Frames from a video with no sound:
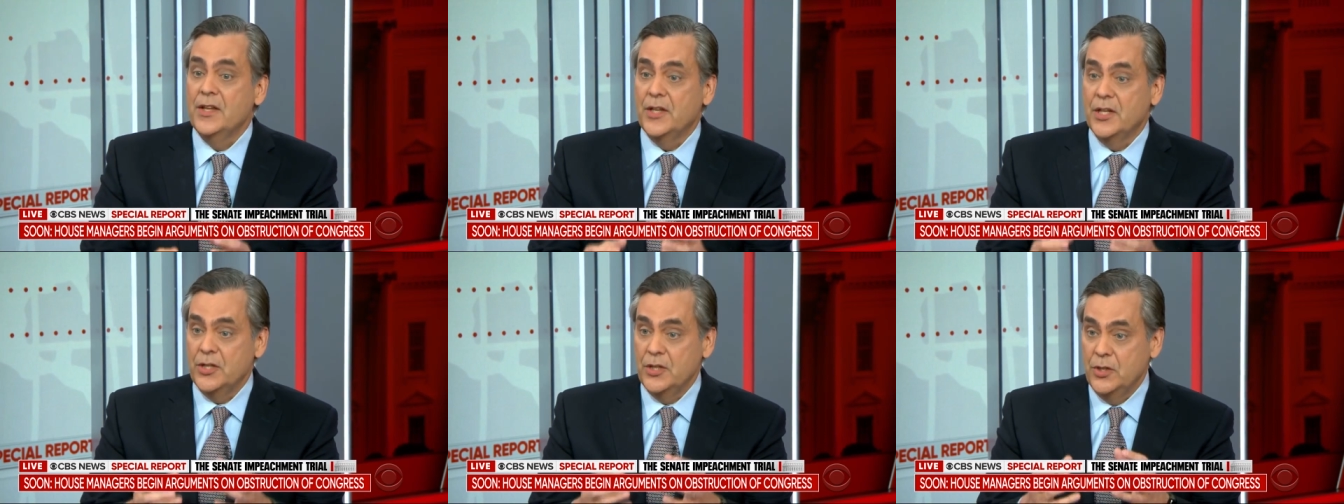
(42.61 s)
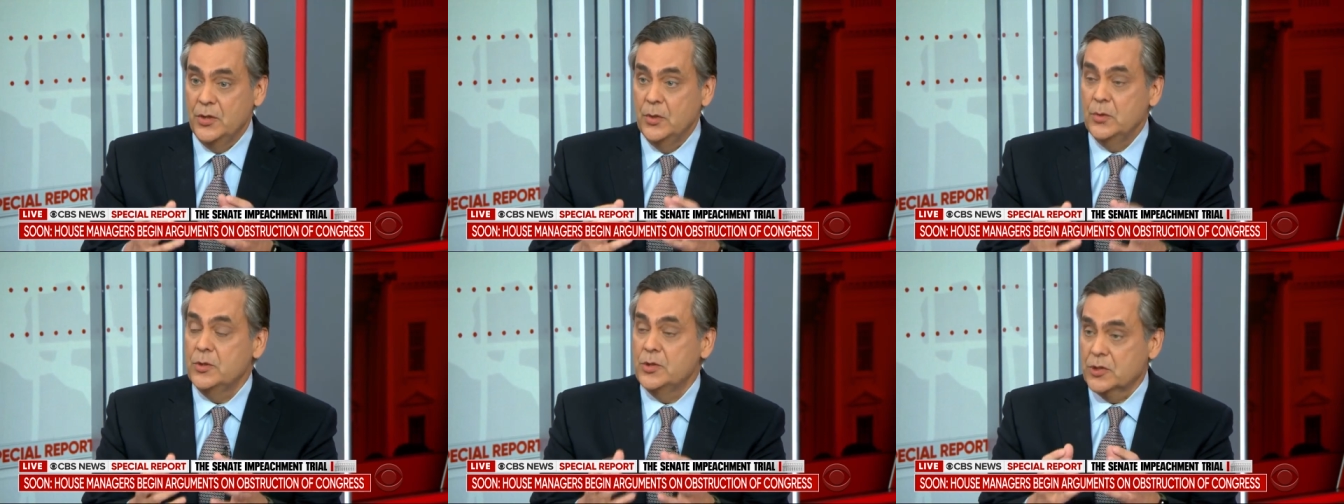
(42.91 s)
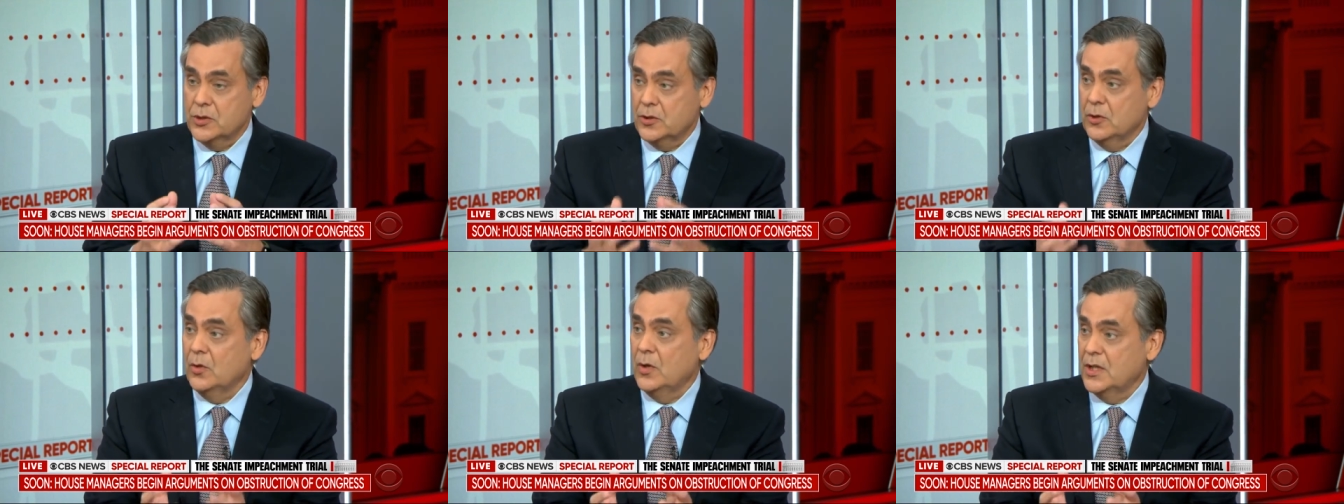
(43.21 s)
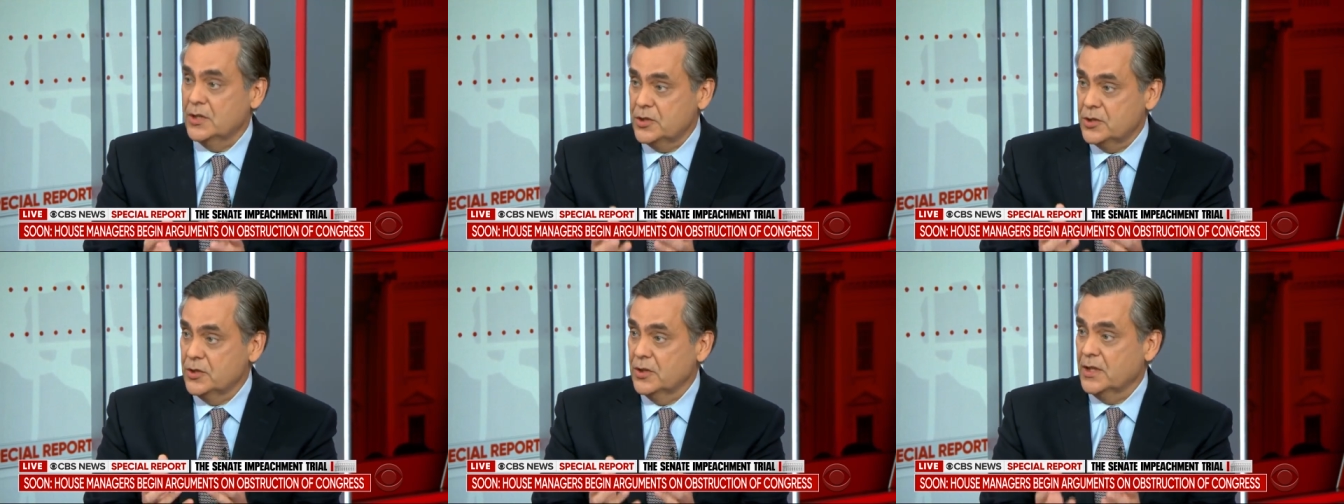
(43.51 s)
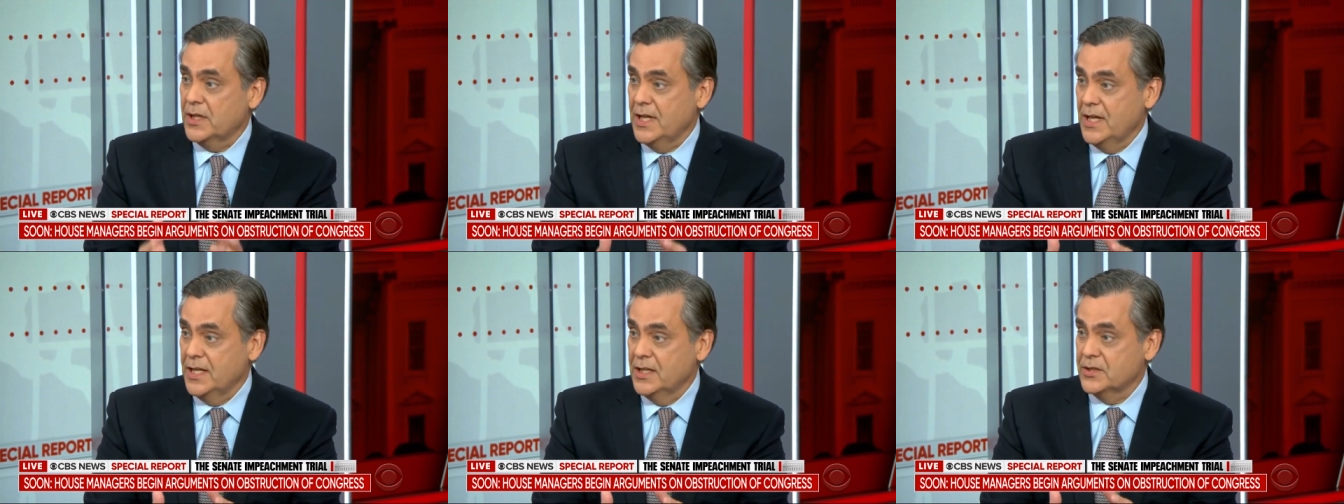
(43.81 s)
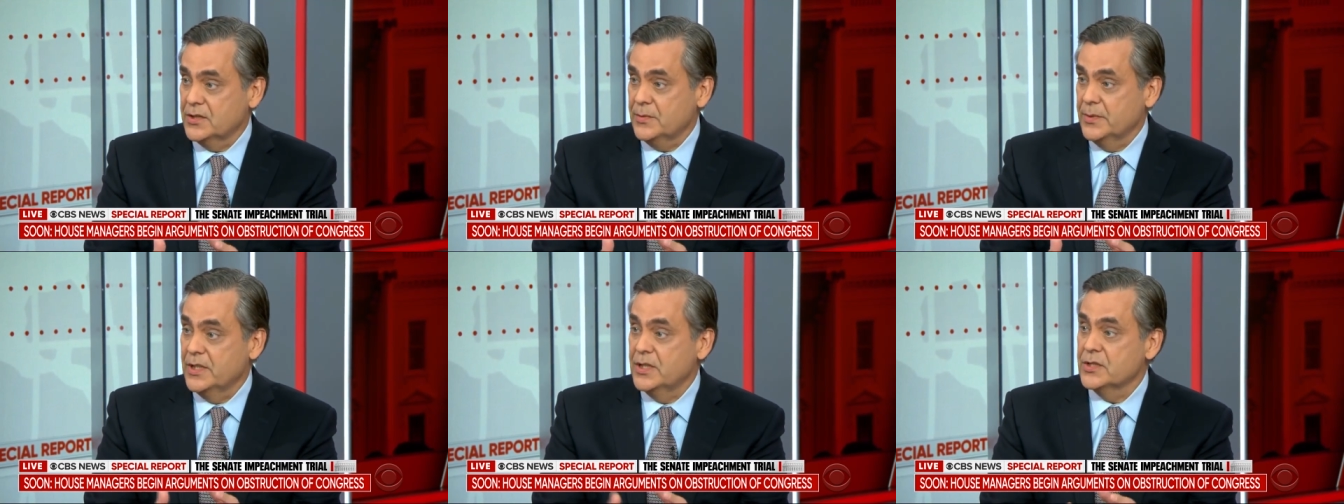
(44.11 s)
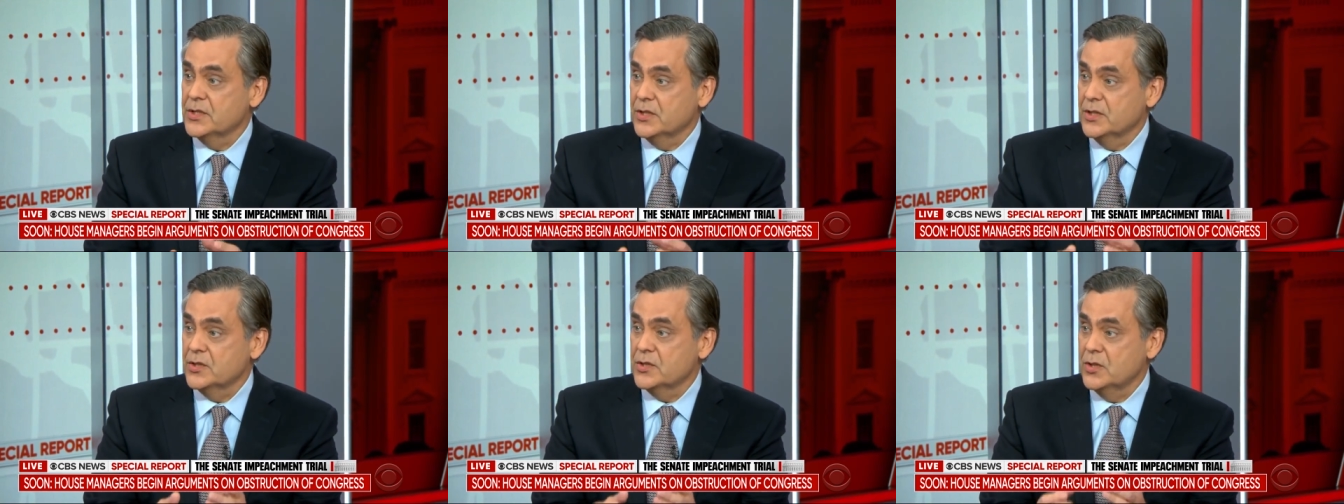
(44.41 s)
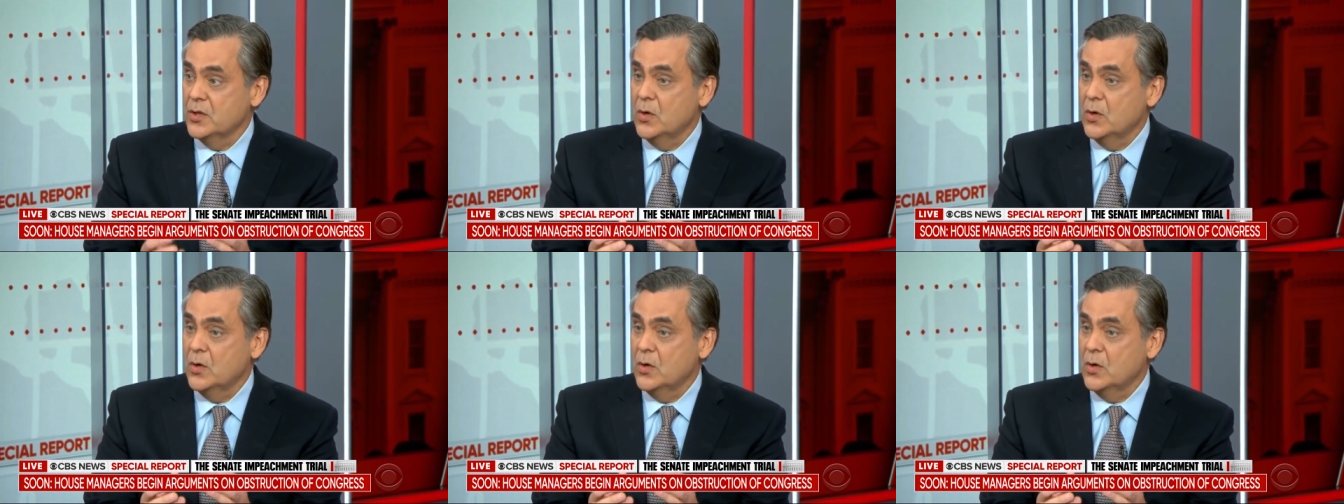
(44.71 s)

then you just lost your case, because there's